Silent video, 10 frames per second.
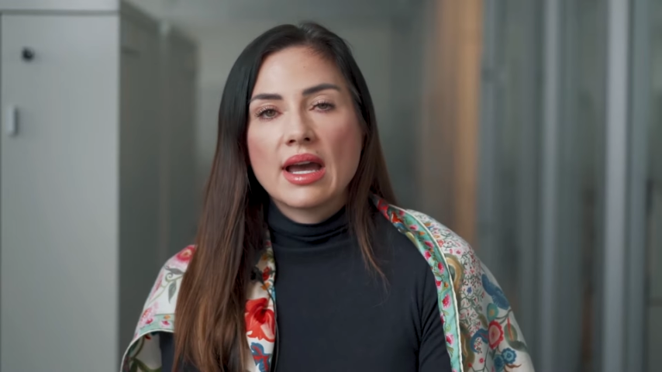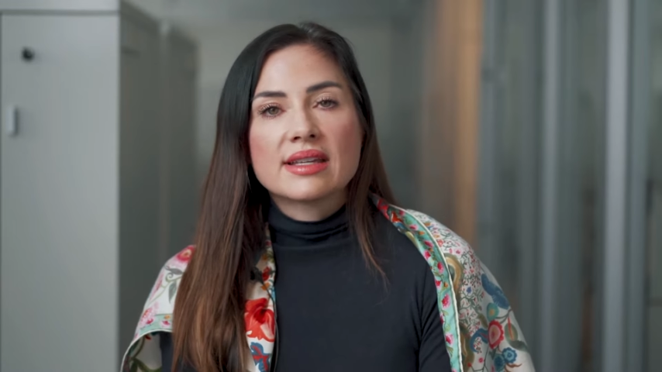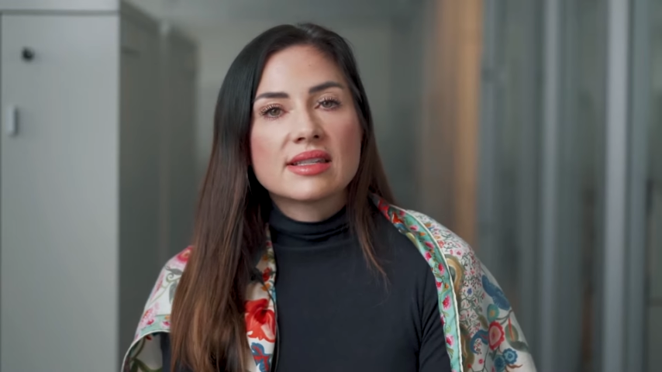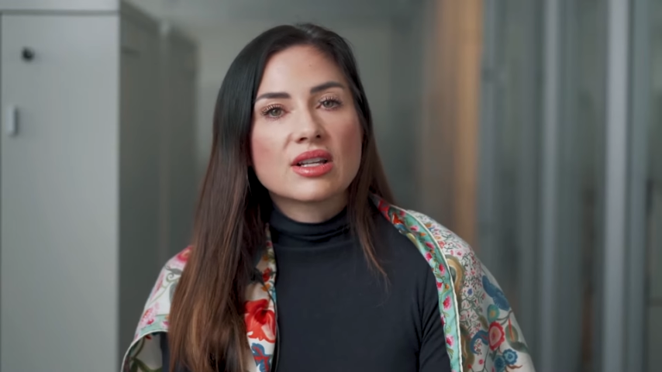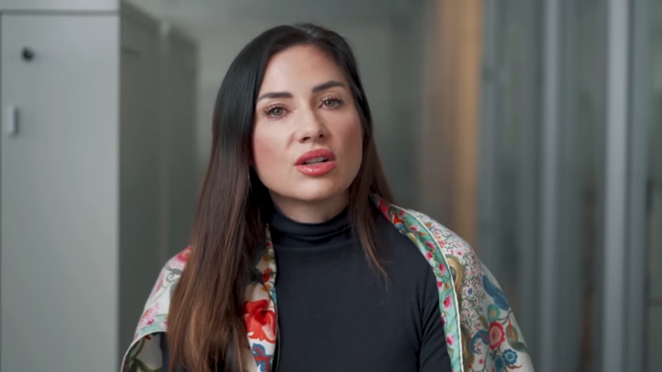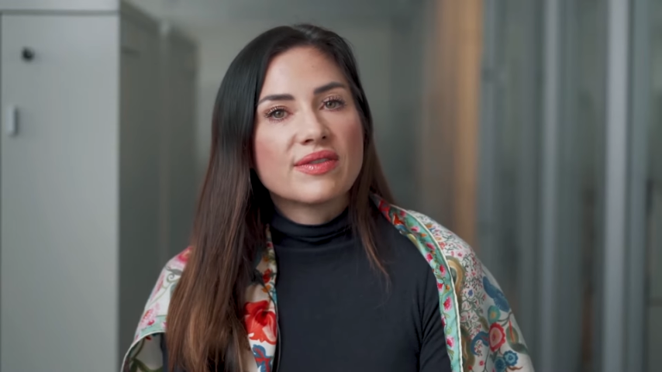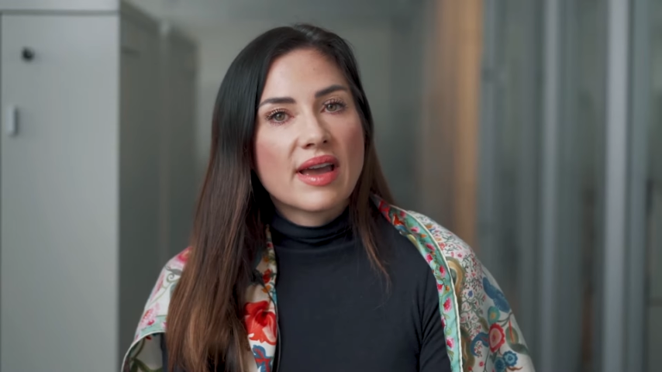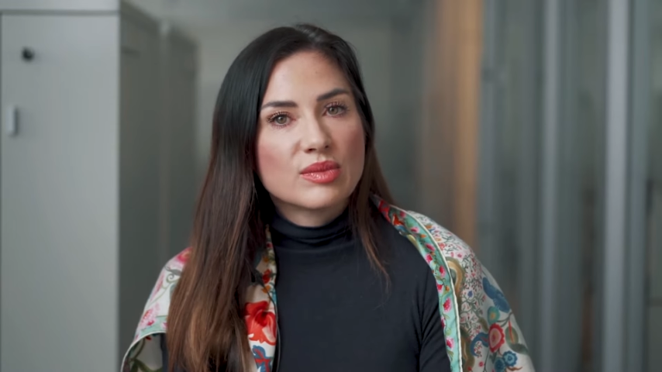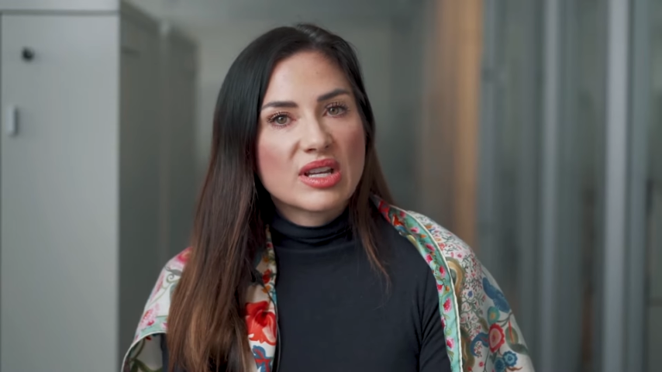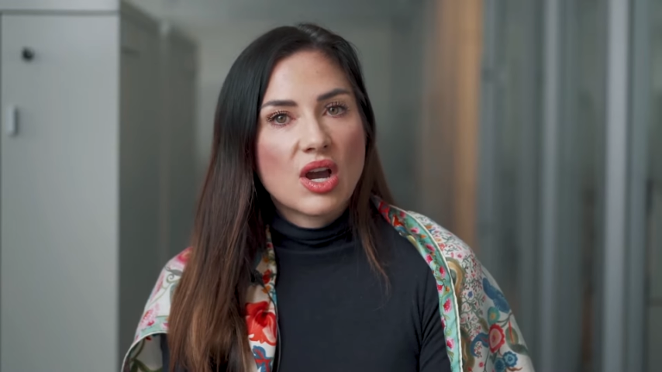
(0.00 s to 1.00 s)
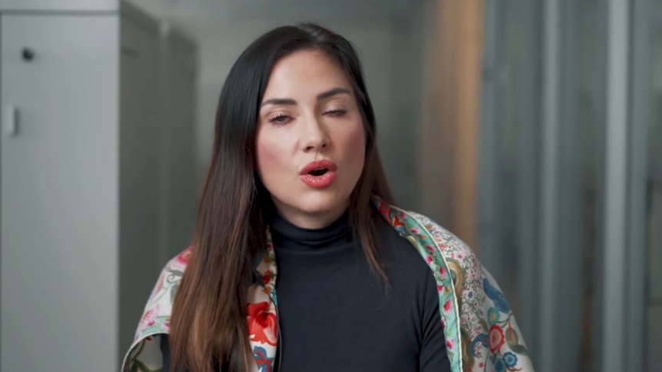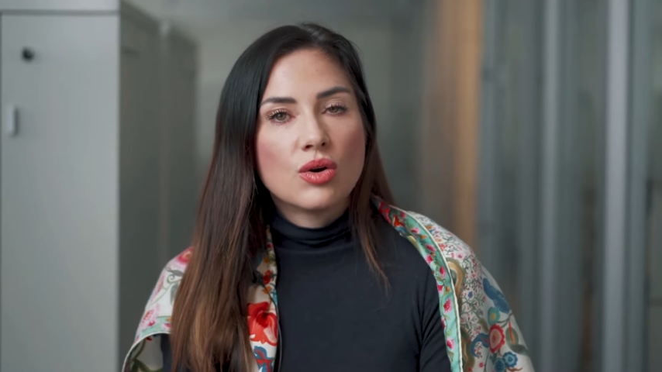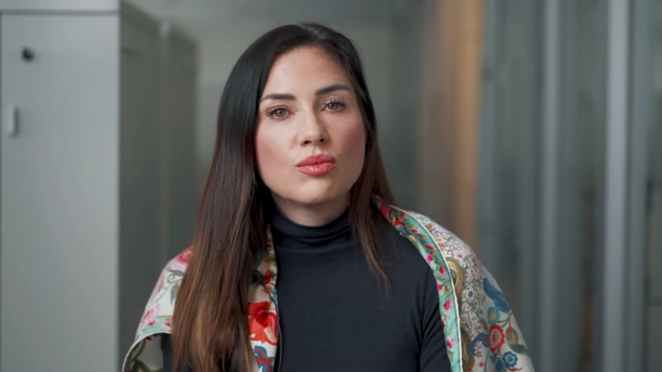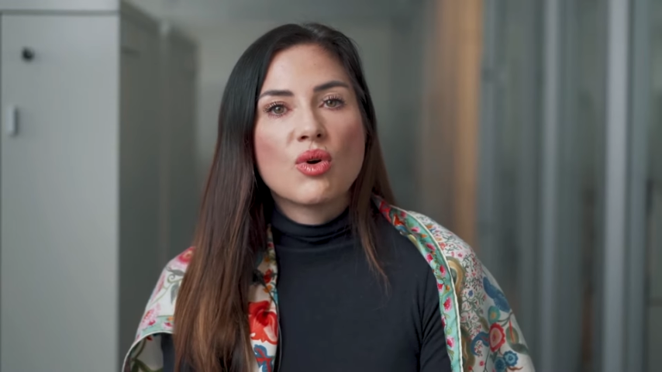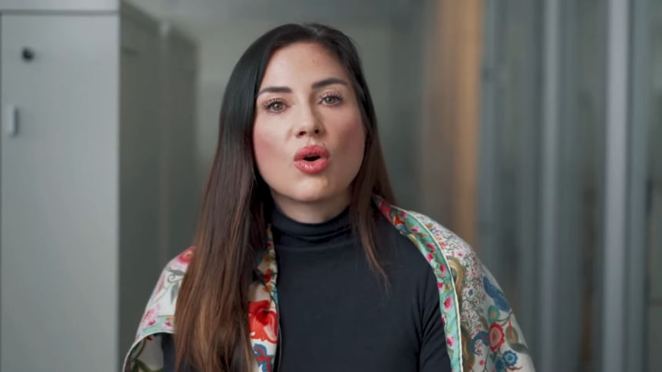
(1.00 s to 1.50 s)
a single family
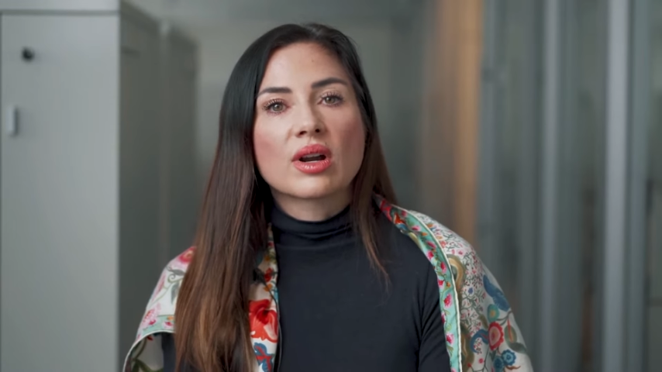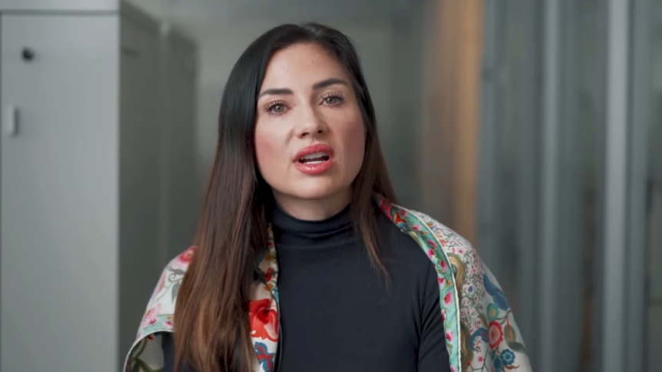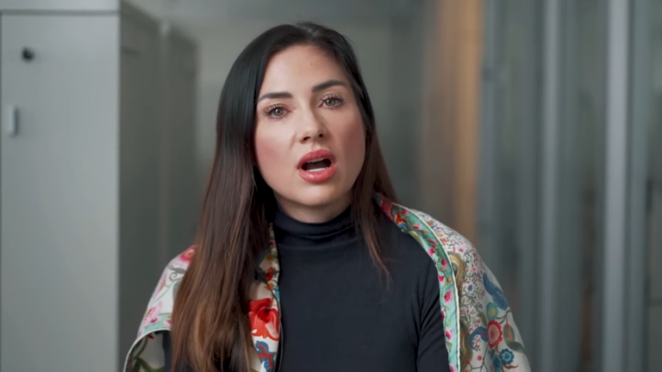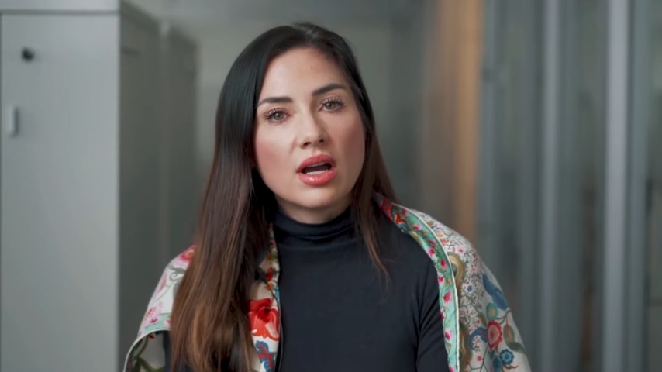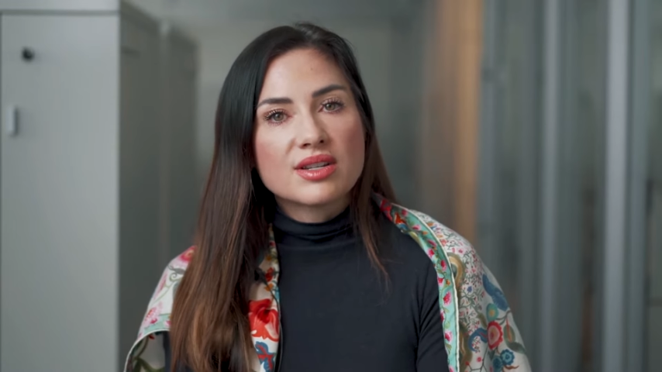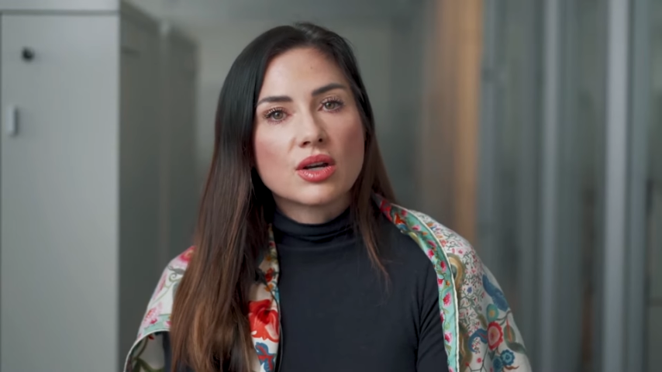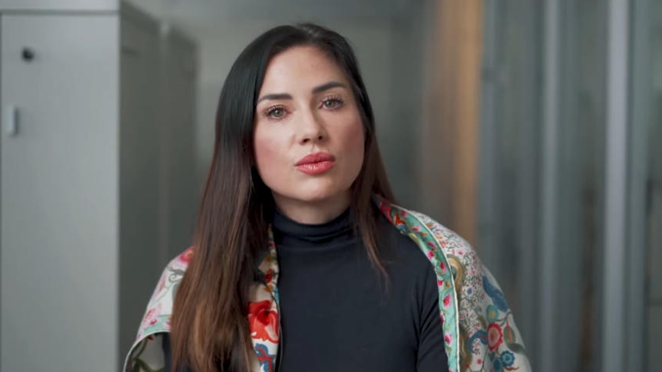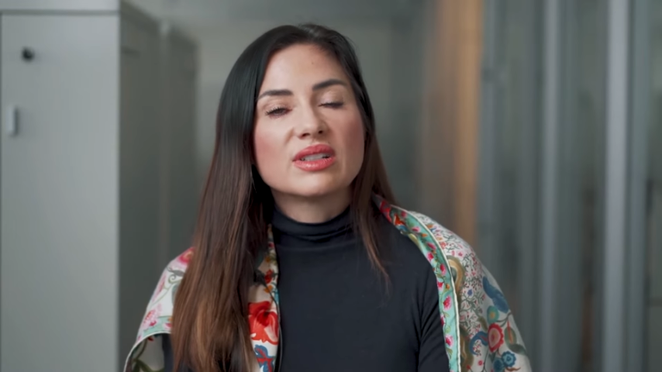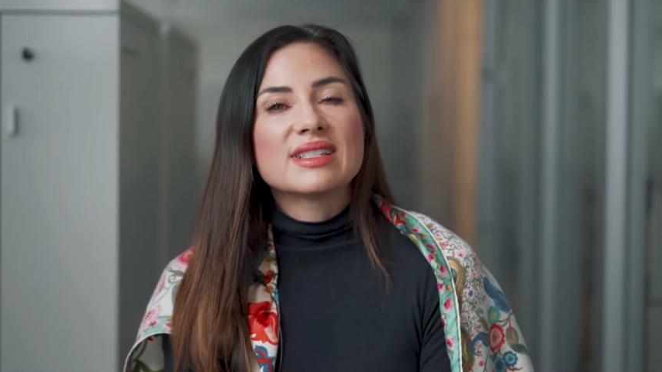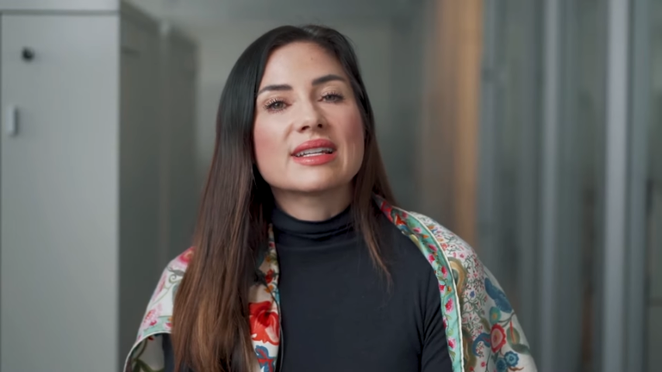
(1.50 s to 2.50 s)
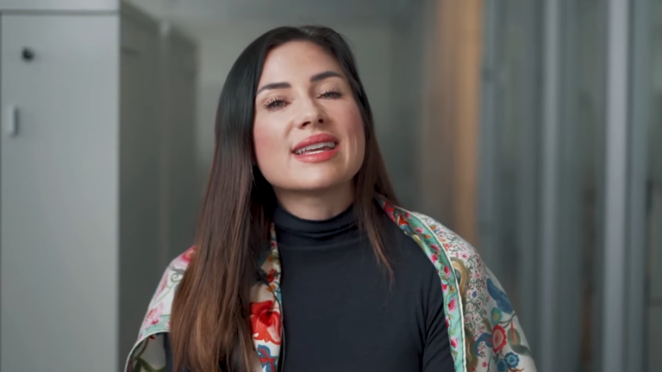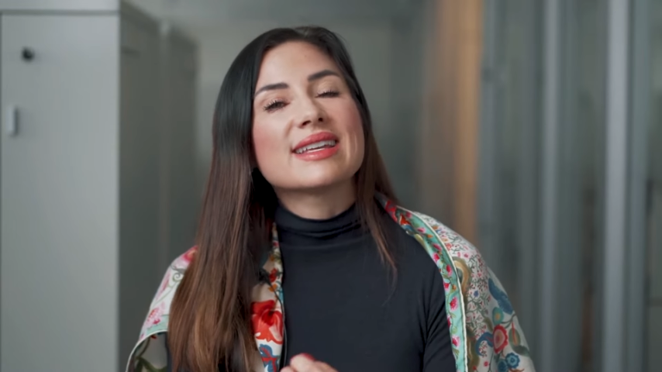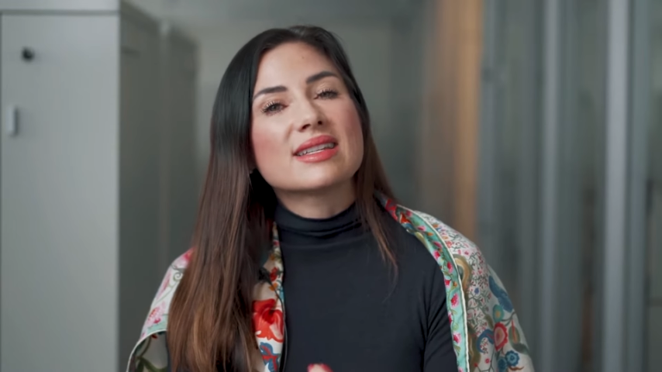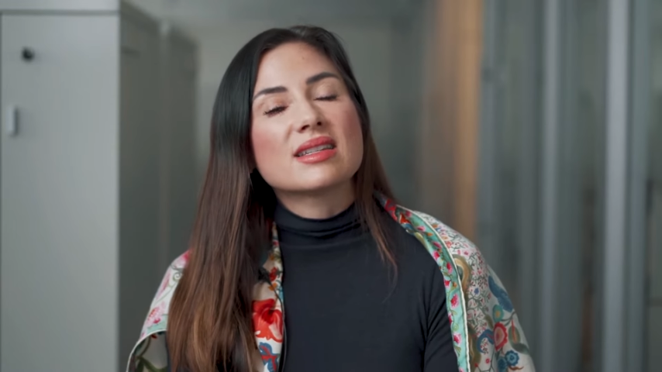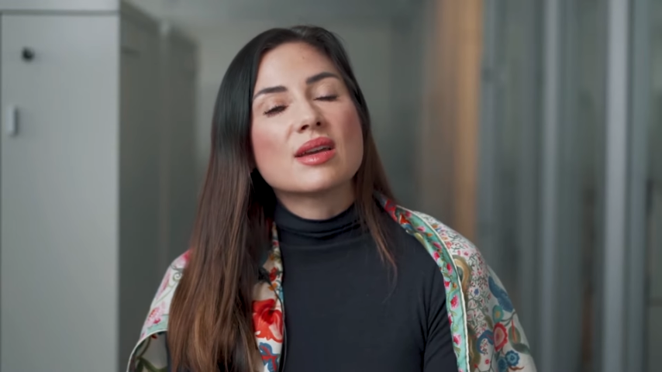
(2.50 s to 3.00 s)
home, or a condo will
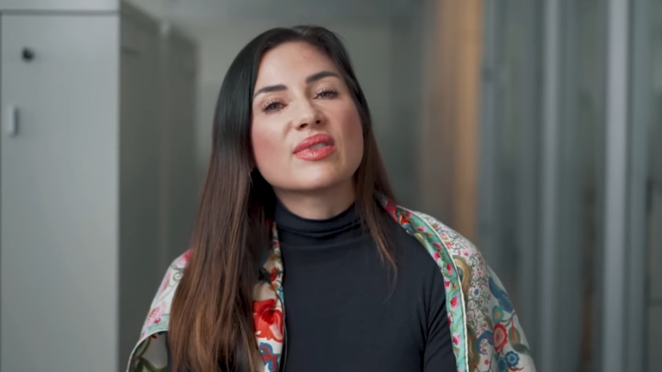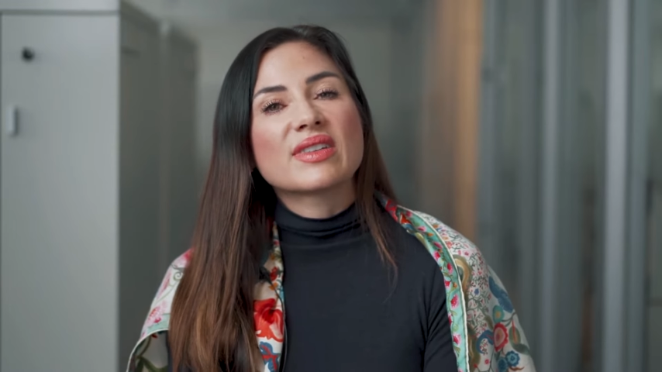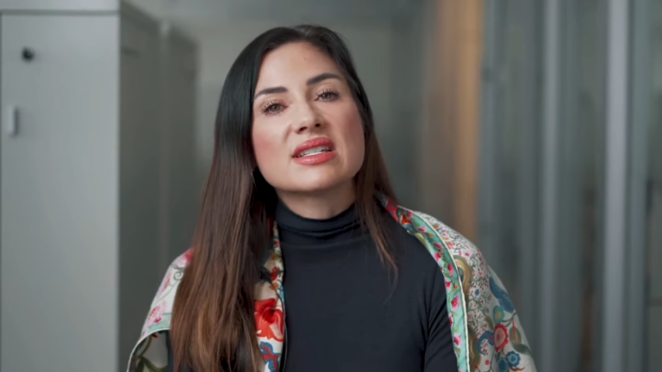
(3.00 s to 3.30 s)
dictate the type of